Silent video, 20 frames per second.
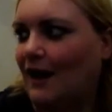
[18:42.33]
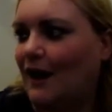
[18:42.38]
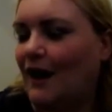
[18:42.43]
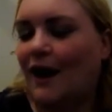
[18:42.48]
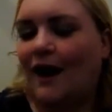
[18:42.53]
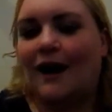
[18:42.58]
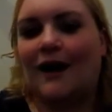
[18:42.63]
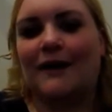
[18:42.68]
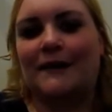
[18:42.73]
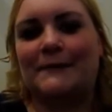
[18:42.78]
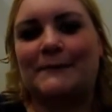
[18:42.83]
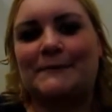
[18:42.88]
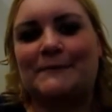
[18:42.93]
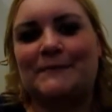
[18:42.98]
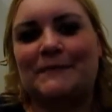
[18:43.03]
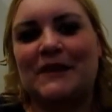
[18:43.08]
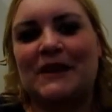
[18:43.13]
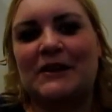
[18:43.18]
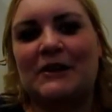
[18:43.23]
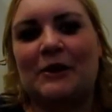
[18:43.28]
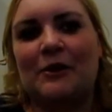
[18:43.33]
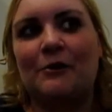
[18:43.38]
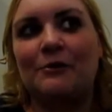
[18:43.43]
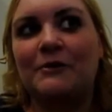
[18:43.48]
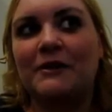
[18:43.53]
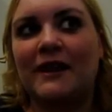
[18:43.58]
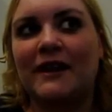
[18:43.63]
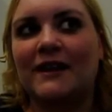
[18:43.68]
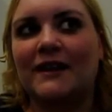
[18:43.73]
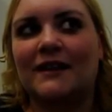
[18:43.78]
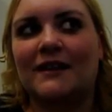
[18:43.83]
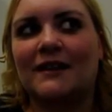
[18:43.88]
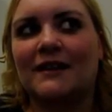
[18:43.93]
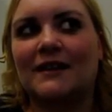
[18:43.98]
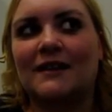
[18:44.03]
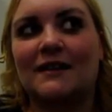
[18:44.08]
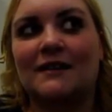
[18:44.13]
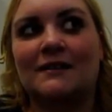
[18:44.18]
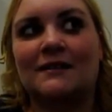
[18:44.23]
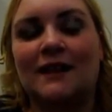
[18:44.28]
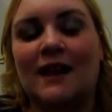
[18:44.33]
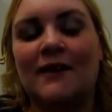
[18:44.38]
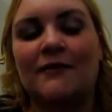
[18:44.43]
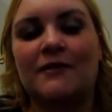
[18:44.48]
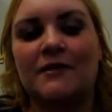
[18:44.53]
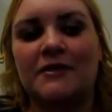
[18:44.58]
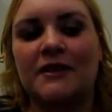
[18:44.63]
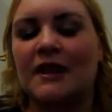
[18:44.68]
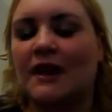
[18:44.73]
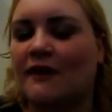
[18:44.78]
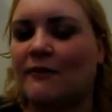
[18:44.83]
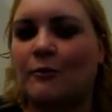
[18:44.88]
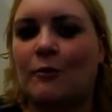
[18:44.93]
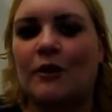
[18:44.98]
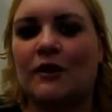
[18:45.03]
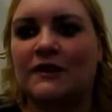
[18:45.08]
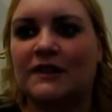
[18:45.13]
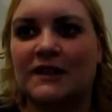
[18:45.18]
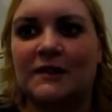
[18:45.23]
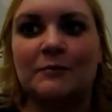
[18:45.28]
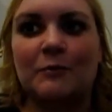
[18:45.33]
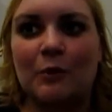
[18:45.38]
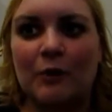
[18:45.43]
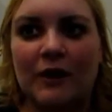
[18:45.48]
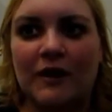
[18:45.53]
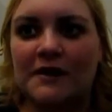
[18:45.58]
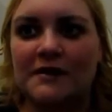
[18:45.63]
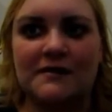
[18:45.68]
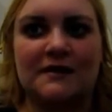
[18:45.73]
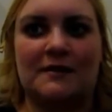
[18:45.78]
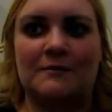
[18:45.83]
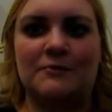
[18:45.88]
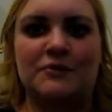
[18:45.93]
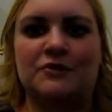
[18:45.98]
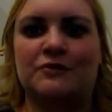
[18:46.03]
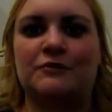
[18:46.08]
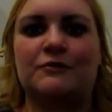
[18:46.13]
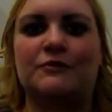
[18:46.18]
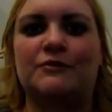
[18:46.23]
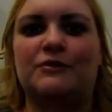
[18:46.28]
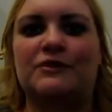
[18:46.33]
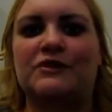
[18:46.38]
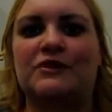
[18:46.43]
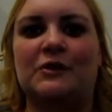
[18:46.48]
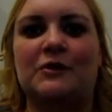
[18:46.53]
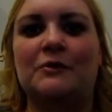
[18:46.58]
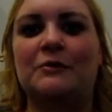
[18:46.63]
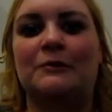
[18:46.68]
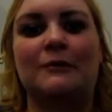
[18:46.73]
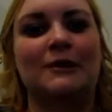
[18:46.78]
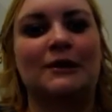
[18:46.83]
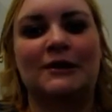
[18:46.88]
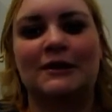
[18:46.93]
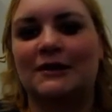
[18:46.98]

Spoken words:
Like everything I've wanted and more has come true, so